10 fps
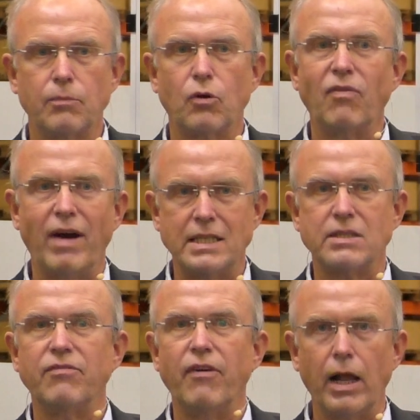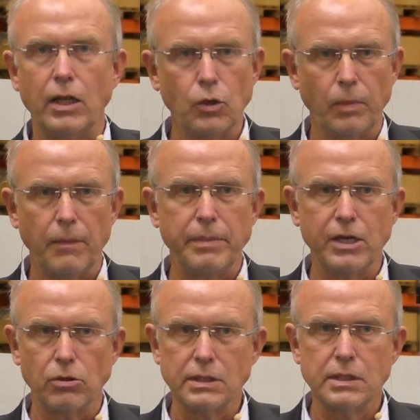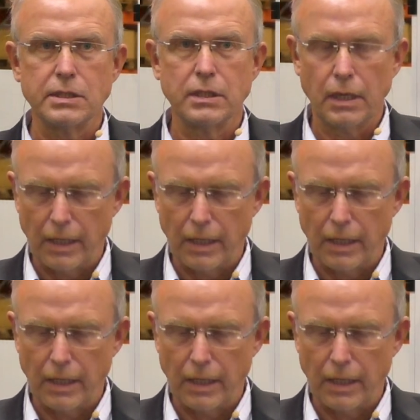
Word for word: provides a valuable appearance